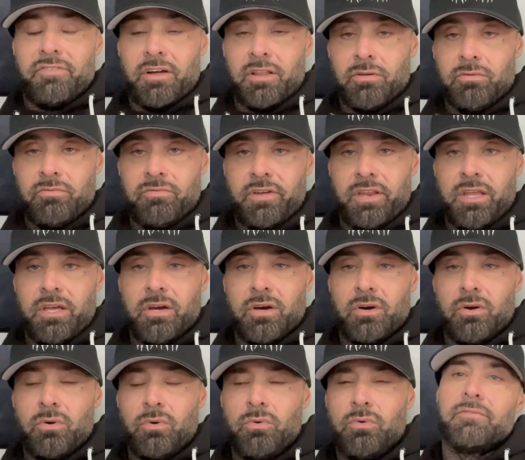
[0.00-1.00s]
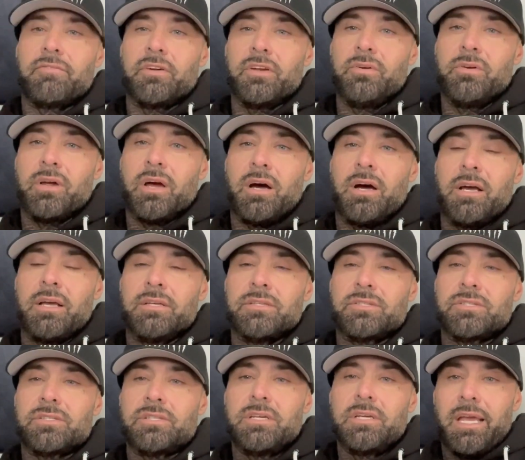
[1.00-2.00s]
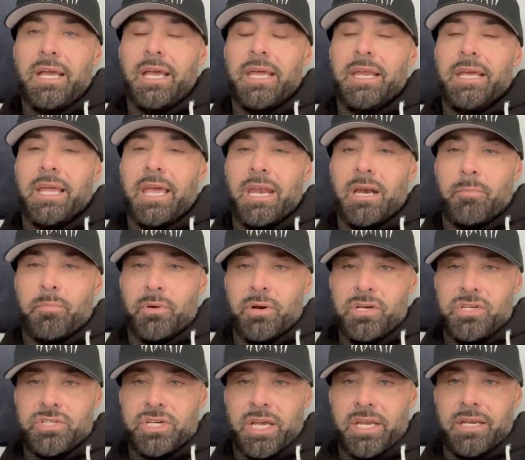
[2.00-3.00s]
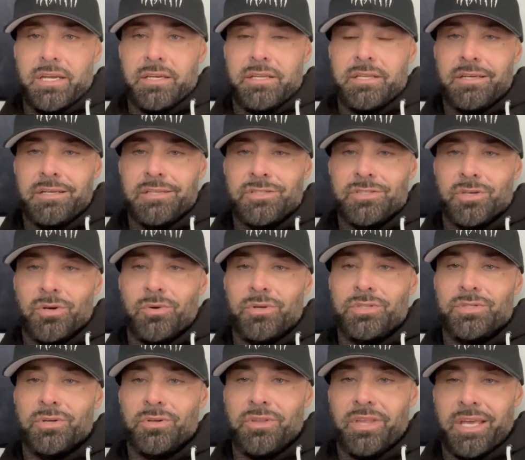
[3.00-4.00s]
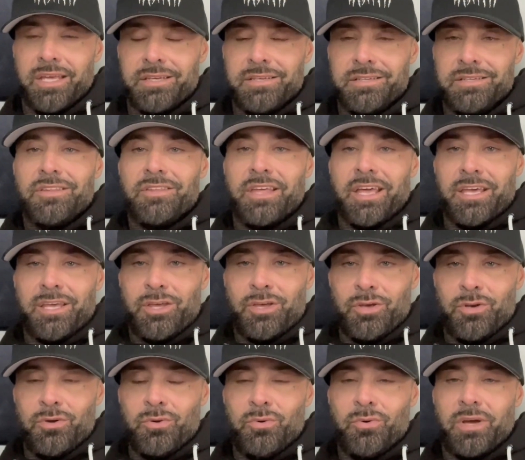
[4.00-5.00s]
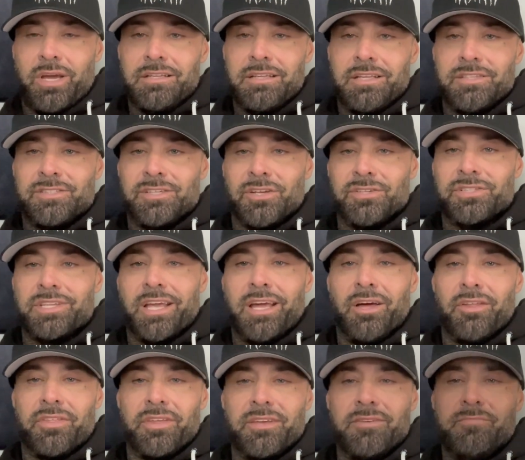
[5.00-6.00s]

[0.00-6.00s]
follow-up video for you guys. And again, I appreciate it. So until then, thank you. Let's all stay healthy.